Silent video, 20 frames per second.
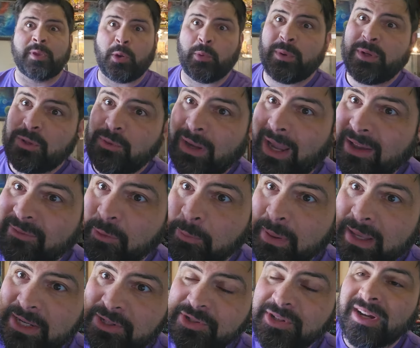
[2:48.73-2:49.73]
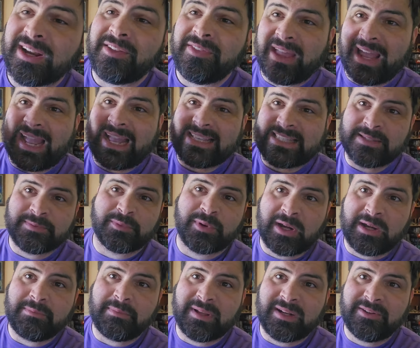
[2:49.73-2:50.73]
We do have a Patreon that has some
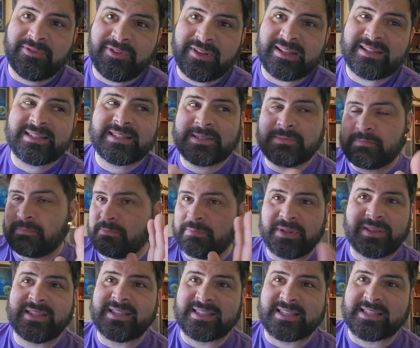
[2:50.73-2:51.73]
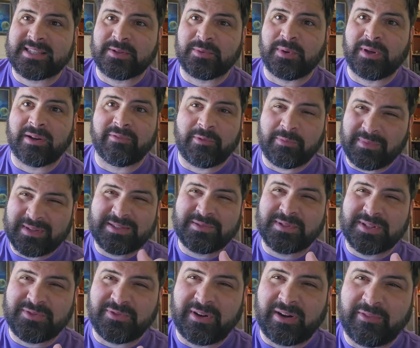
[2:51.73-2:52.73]
great benefits, but this isn't one of them. This
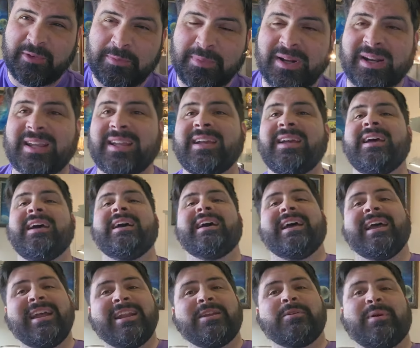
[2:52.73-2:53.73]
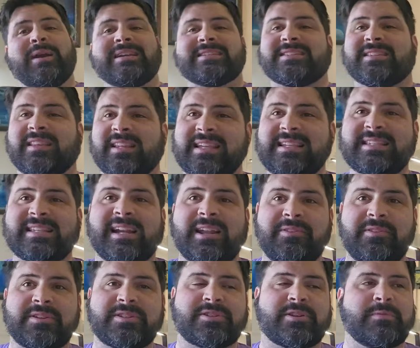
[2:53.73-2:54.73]
one's for everybody. Anyways, links down in
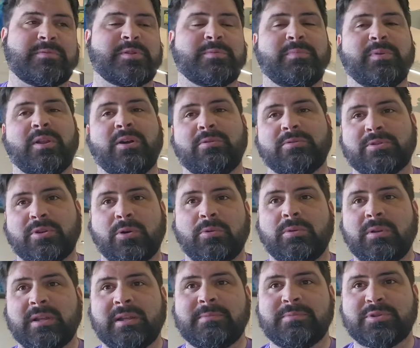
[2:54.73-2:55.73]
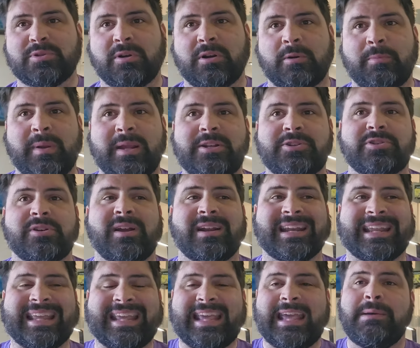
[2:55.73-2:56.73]
the description below. Totally come join our Patreon.
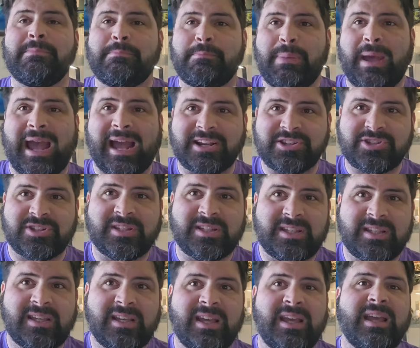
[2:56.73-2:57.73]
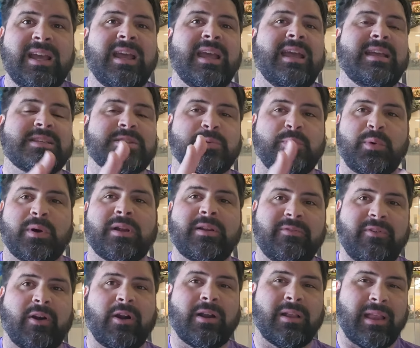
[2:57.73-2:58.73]
Kitbashing is one
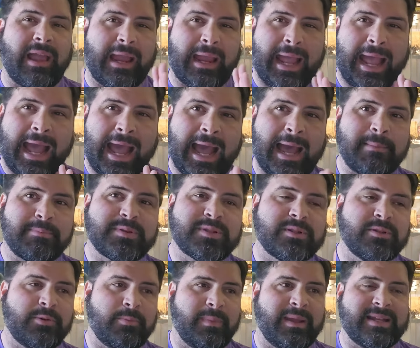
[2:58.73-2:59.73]
of our like absolute